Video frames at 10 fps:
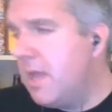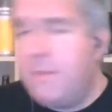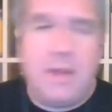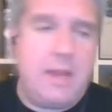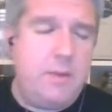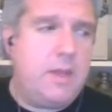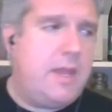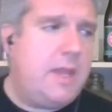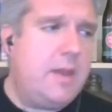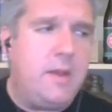I mean,
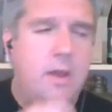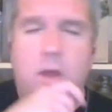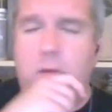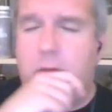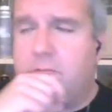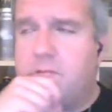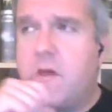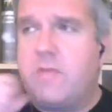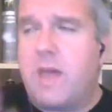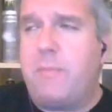it, it, on
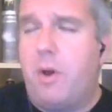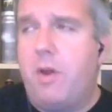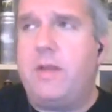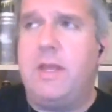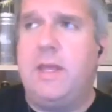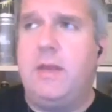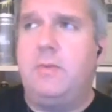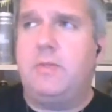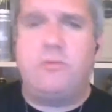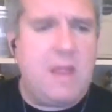on that point, it
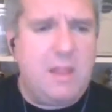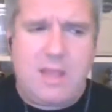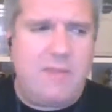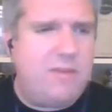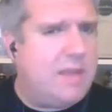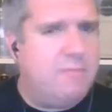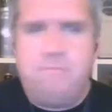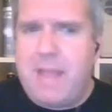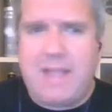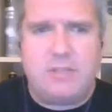was a real kind of like
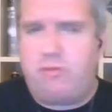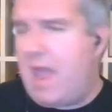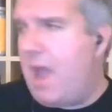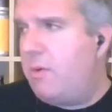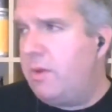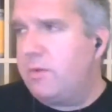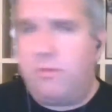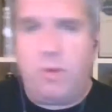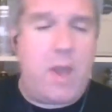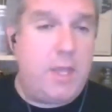mixed crowd. It
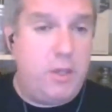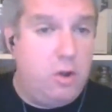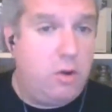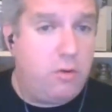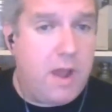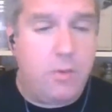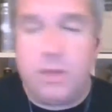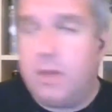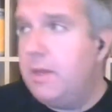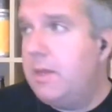was quite a young
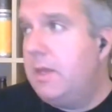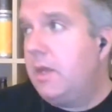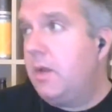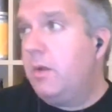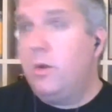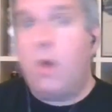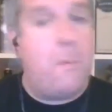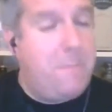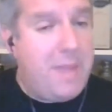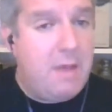crowd,
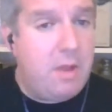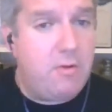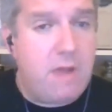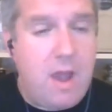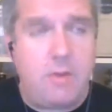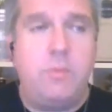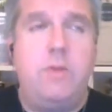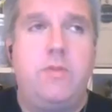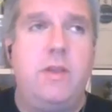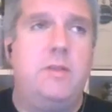not a beery crowd.
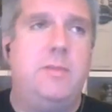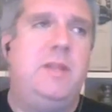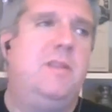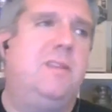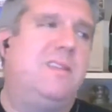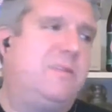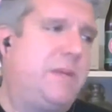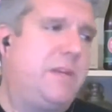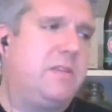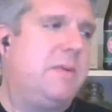One of the things, I mean, it's
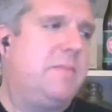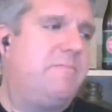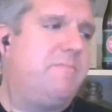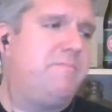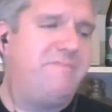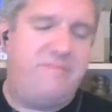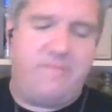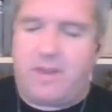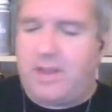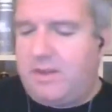because I'm a
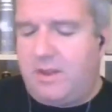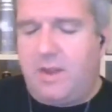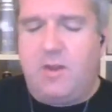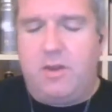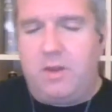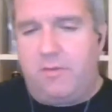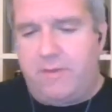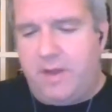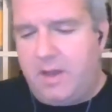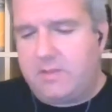fucking annoying old
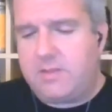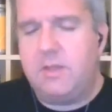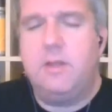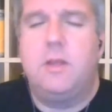fart.